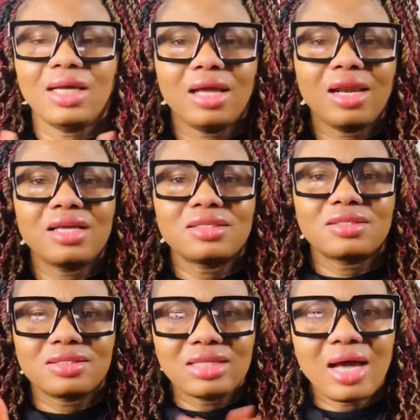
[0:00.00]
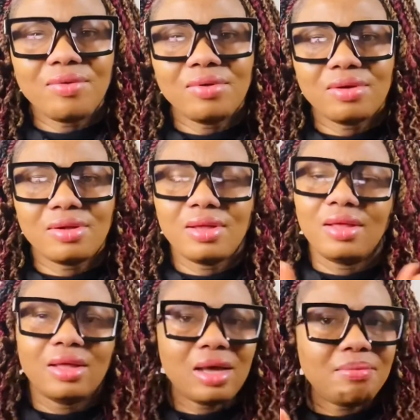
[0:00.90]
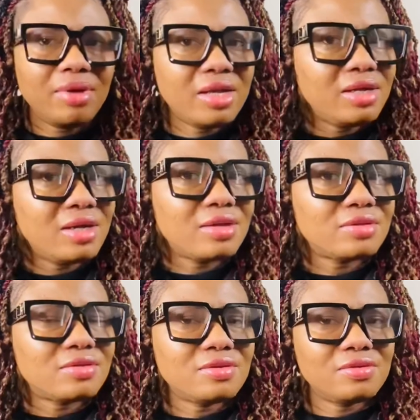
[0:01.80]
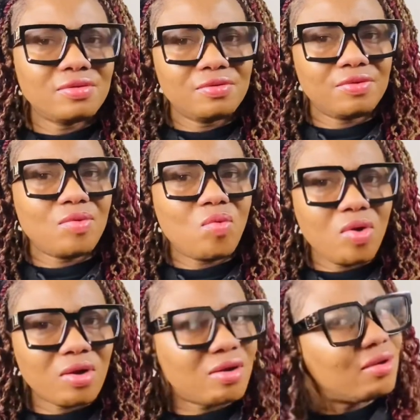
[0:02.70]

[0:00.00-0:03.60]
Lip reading: And as now, I'm heading out for work.